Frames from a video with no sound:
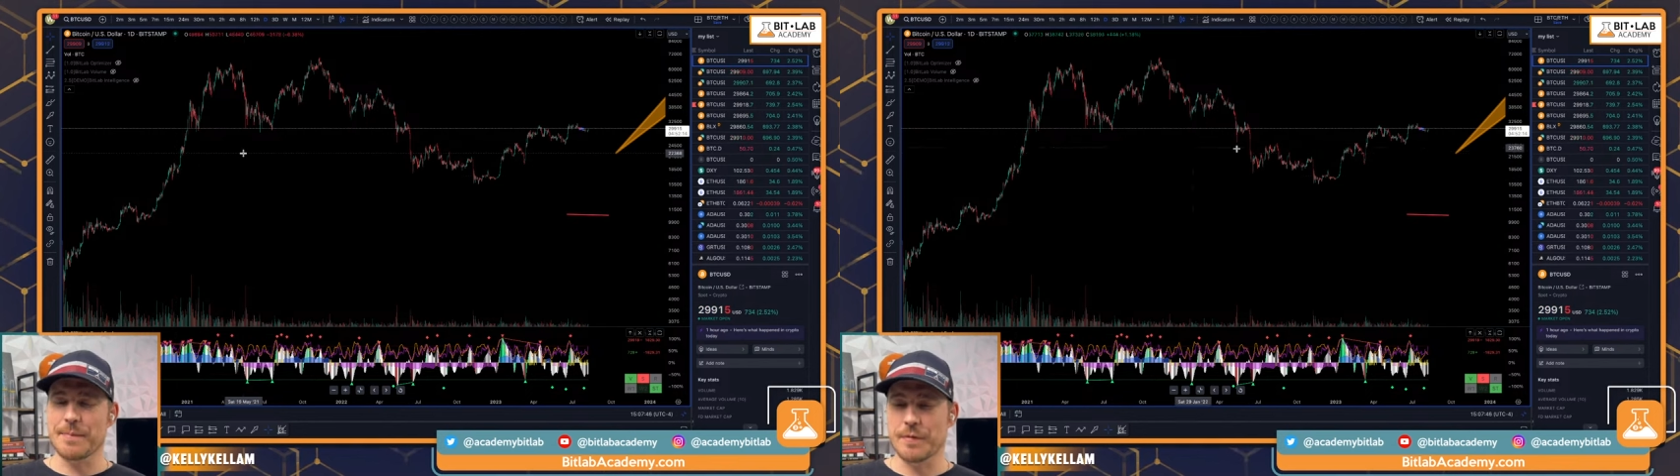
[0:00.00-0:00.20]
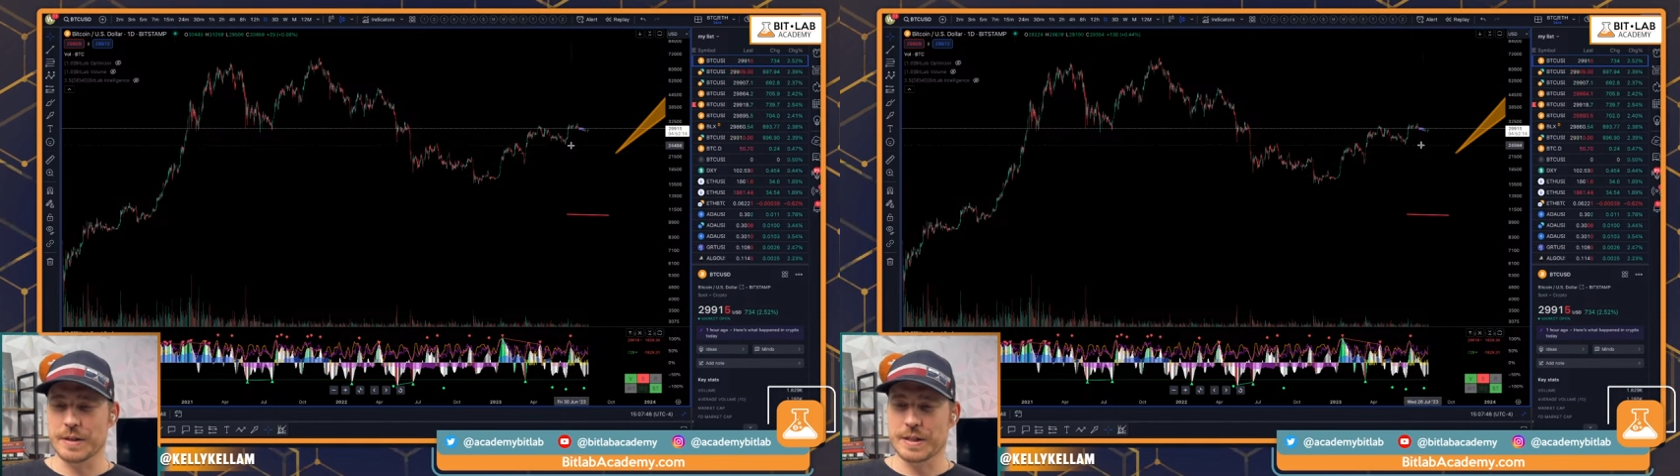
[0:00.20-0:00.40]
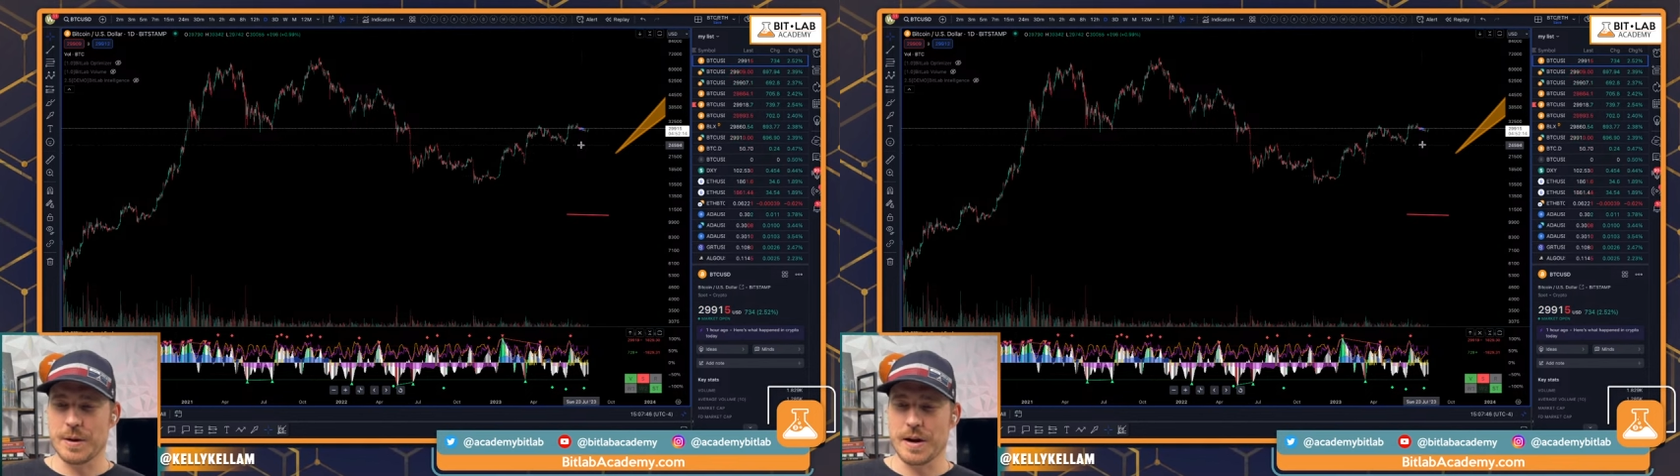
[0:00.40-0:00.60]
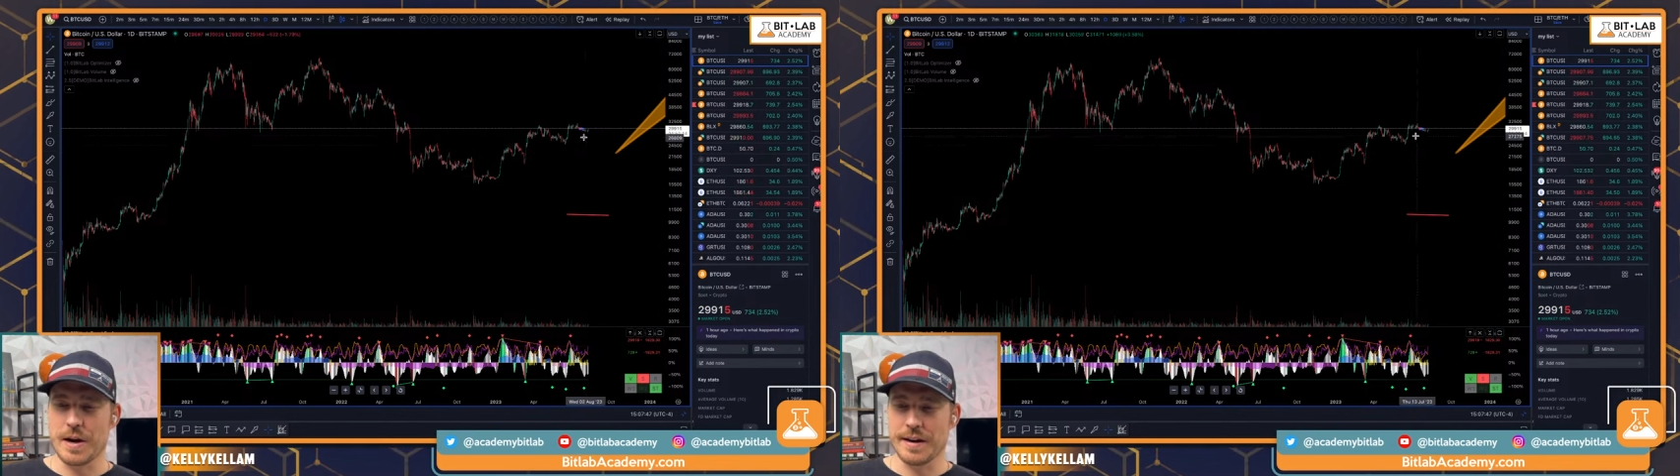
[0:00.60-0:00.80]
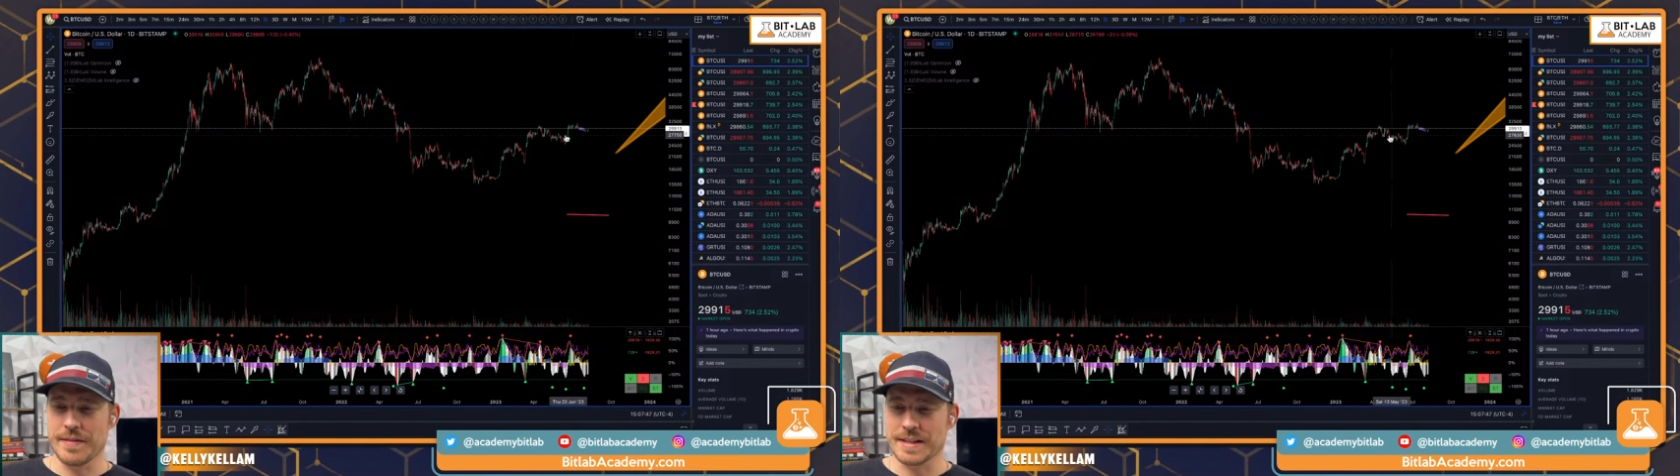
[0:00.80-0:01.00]
of what's going
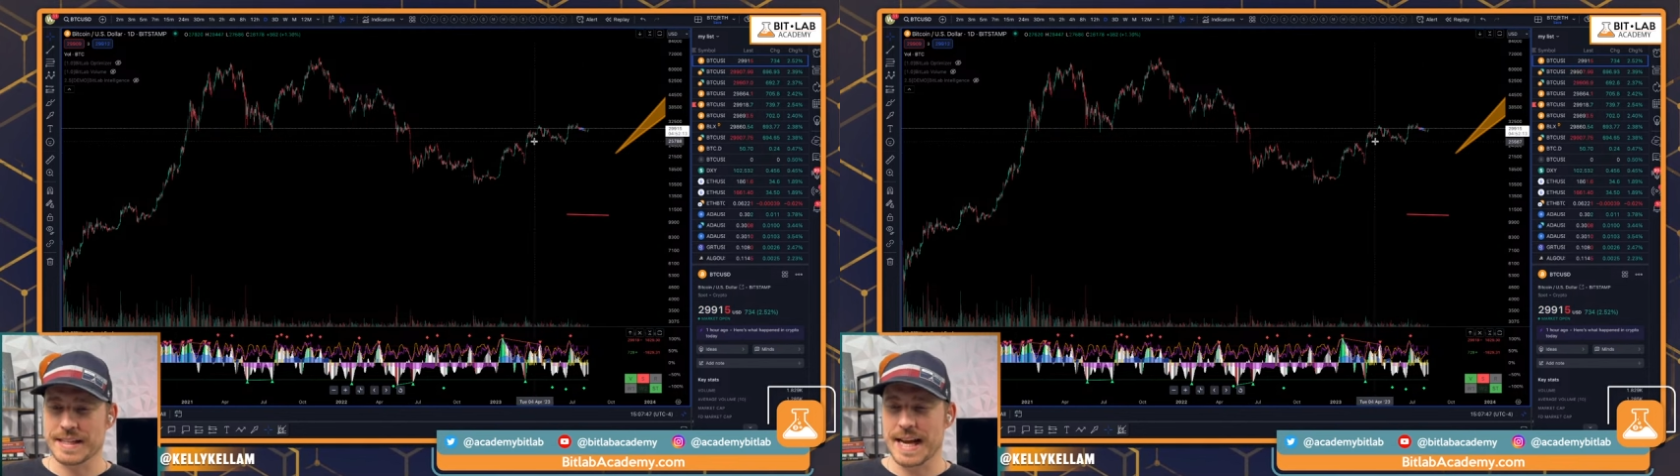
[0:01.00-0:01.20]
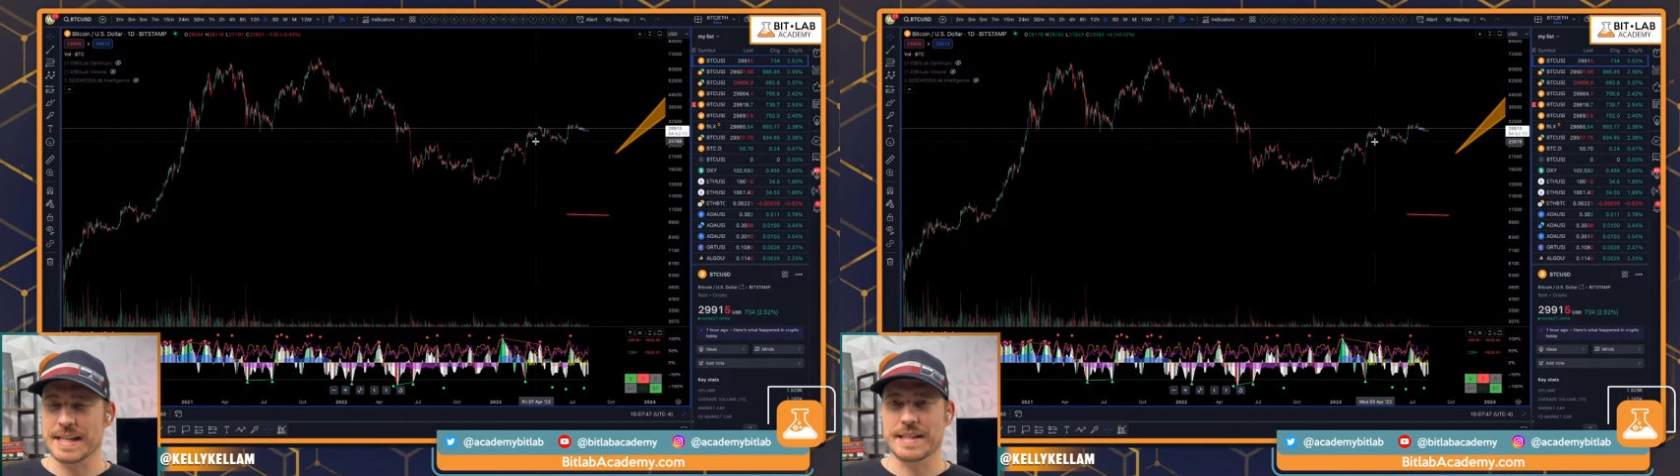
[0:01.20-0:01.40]
on. In this case,